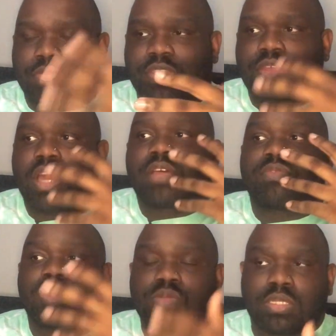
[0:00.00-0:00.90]
the thought of
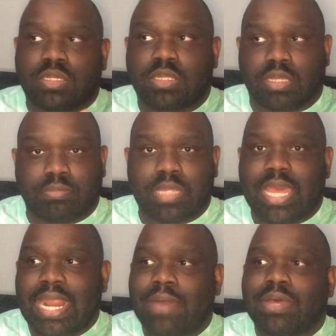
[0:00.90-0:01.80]
losing him, and I,